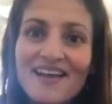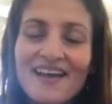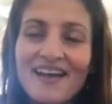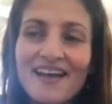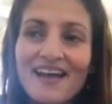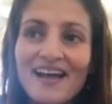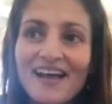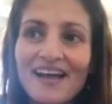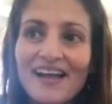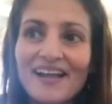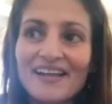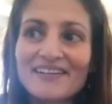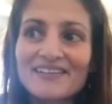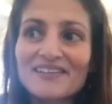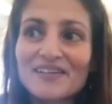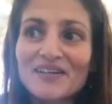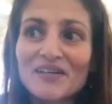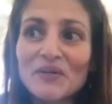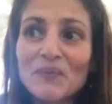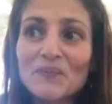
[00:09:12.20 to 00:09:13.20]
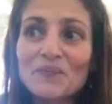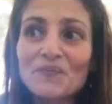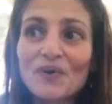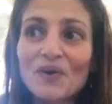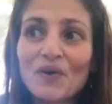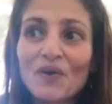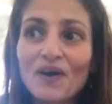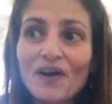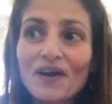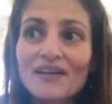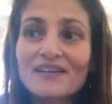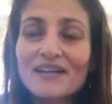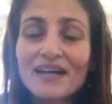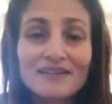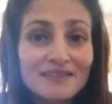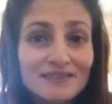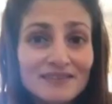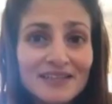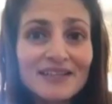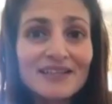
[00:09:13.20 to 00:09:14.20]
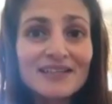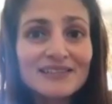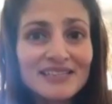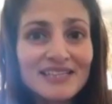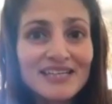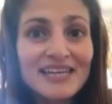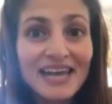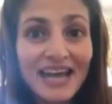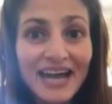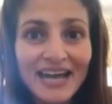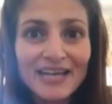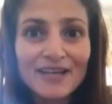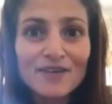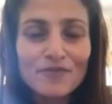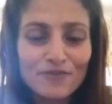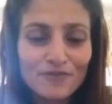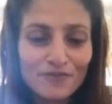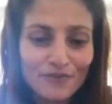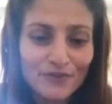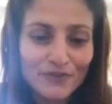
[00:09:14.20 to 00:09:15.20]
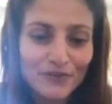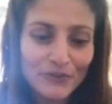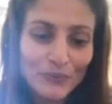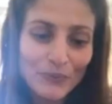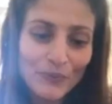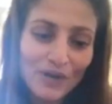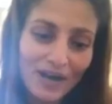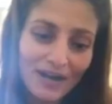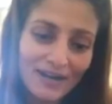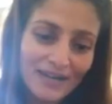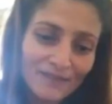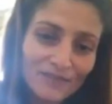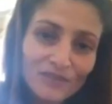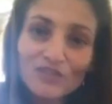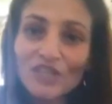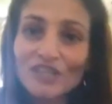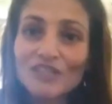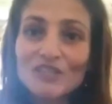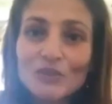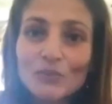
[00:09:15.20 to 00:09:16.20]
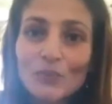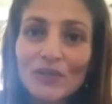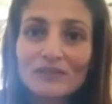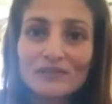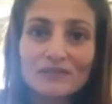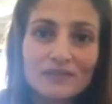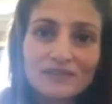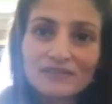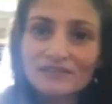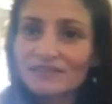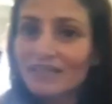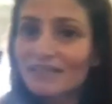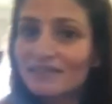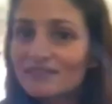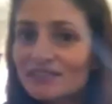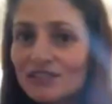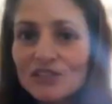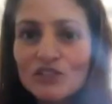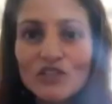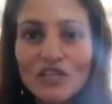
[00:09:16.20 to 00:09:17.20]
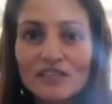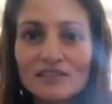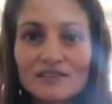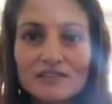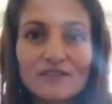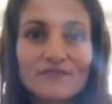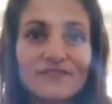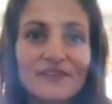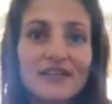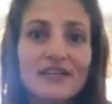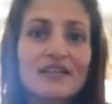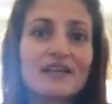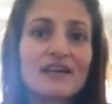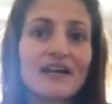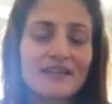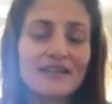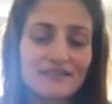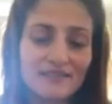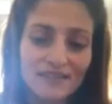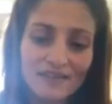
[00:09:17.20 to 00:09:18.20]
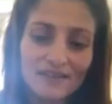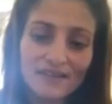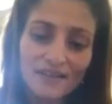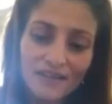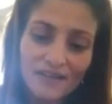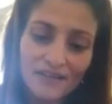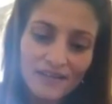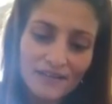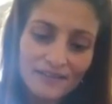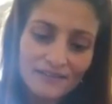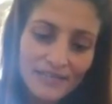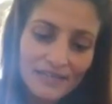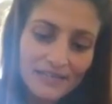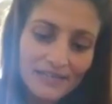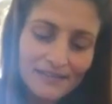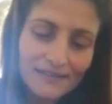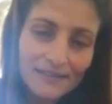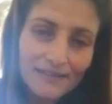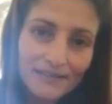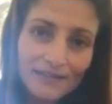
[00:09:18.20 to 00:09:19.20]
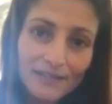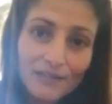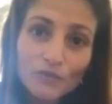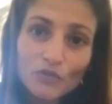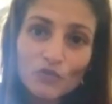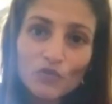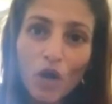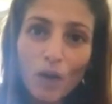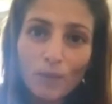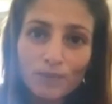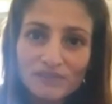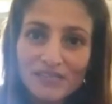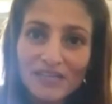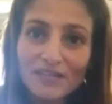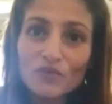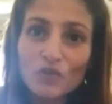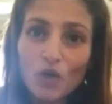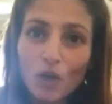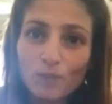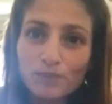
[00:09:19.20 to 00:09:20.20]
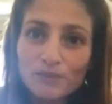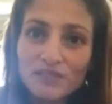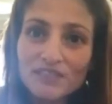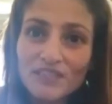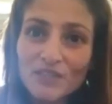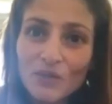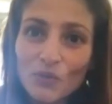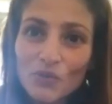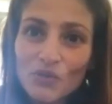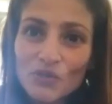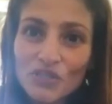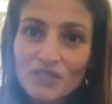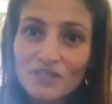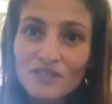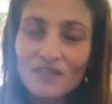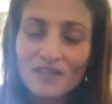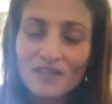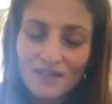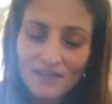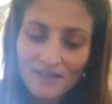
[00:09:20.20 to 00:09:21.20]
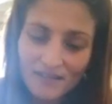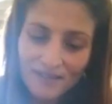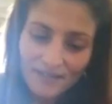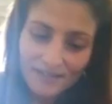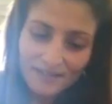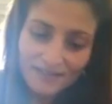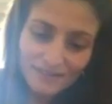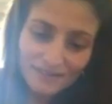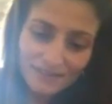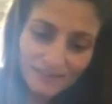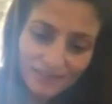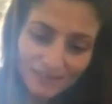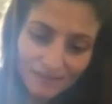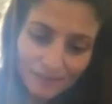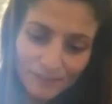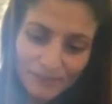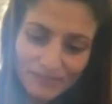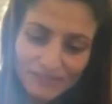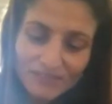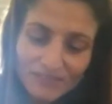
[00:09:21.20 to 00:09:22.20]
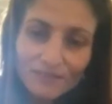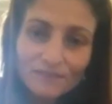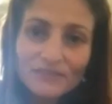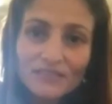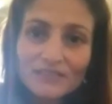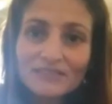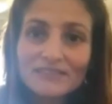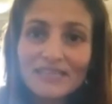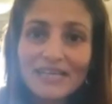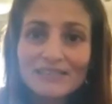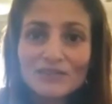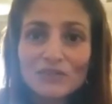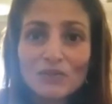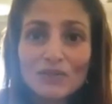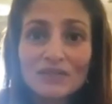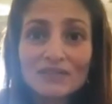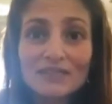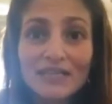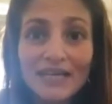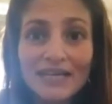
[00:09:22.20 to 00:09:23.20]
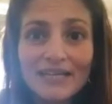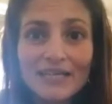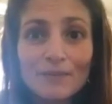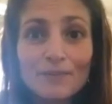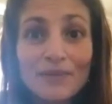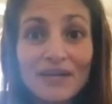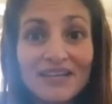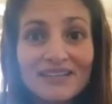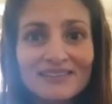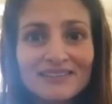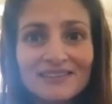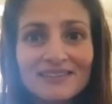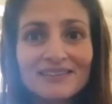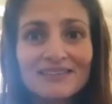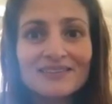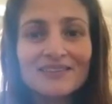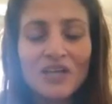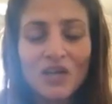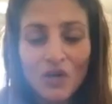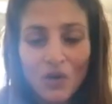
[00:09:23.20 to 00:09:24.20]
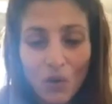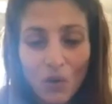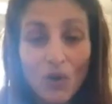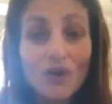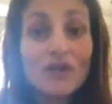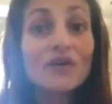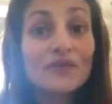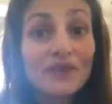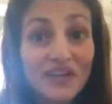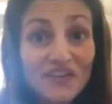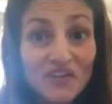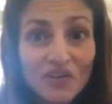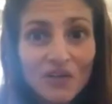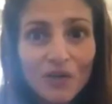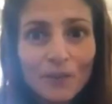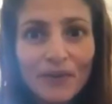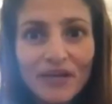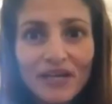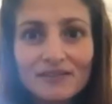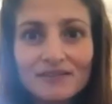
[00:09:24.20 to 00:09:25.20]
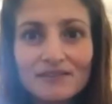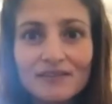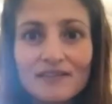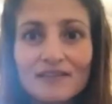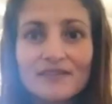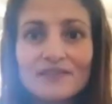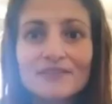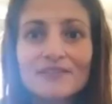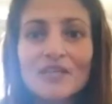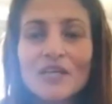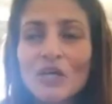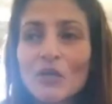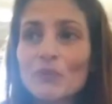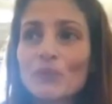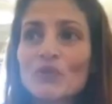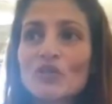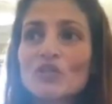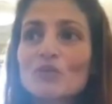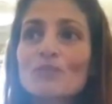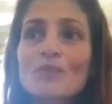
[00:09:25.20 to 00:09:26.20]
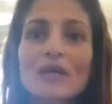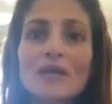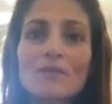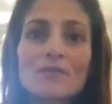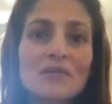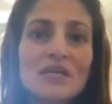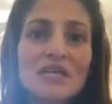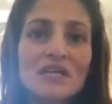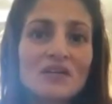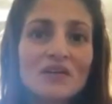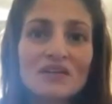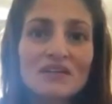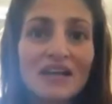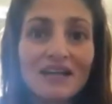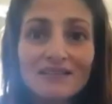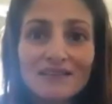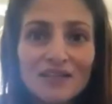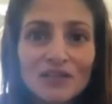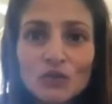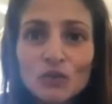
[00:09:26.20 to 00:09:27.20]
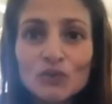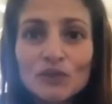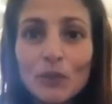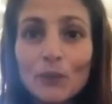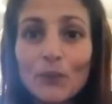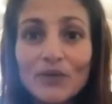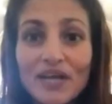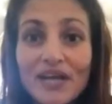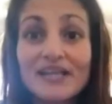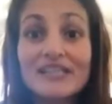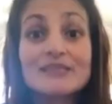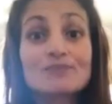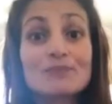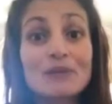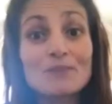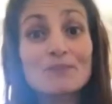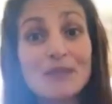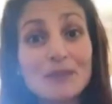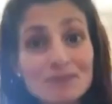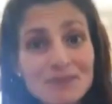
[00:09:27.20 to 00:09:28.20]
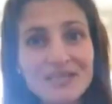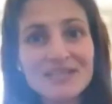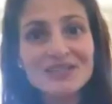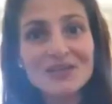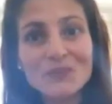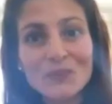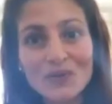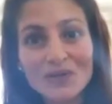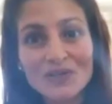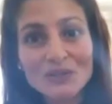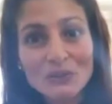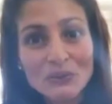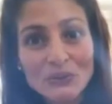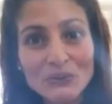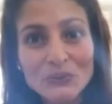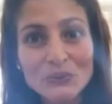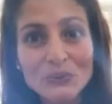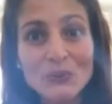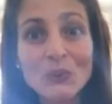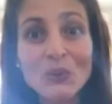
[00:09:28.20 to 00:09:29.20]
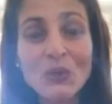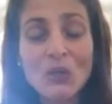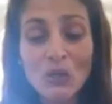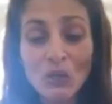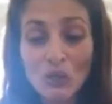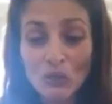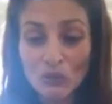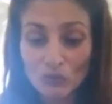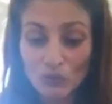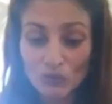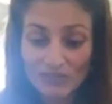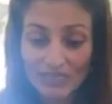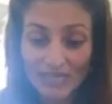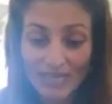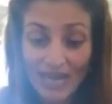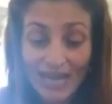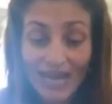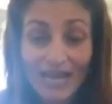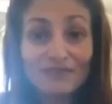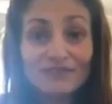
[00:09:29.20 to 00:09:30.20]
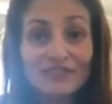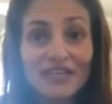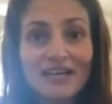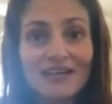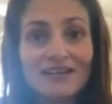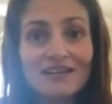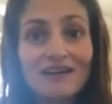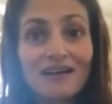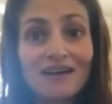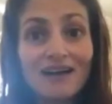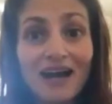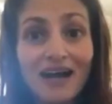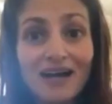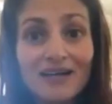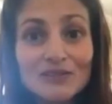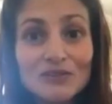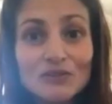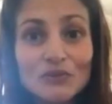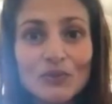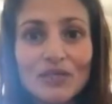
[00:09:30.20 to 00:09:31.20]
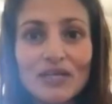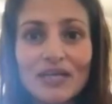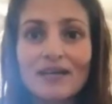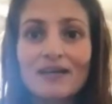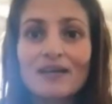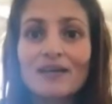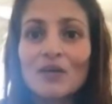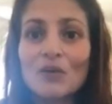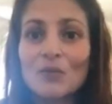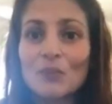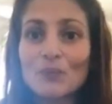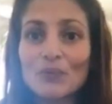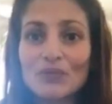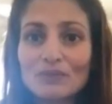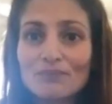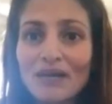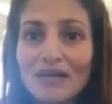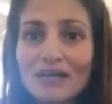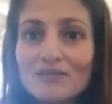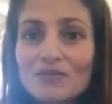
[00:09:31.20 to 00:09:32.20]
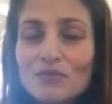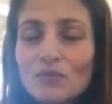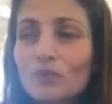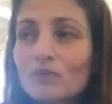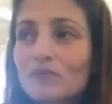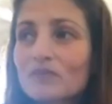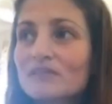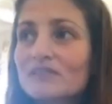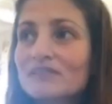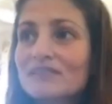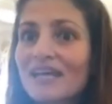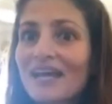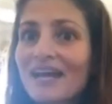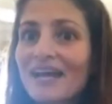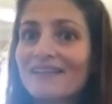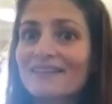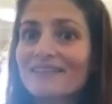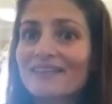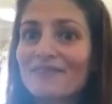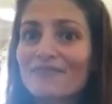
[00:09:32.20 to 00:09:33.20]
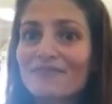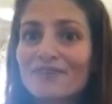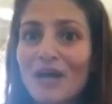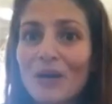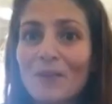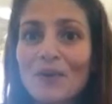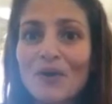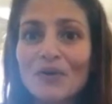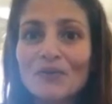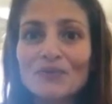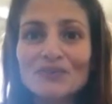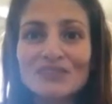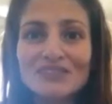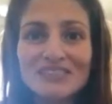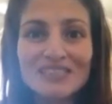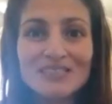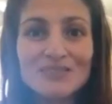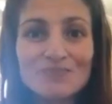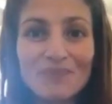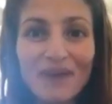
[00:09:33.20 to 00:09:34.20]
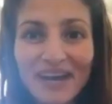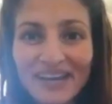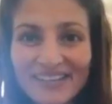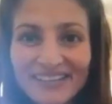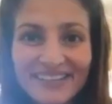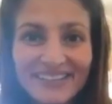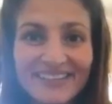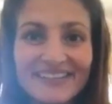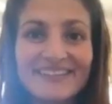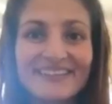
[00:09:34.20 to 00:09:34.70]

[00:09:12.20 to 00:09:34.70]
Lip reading: And another thing is, in life, you can't have just one success and just a failure. I think the little drops, like drops in the ocean, a little bits of success on a daily basis, on a regular basis, which may mean nothing to someone else, but may mean the world to you. So say I have taken a class today with my students and they've come out smiling,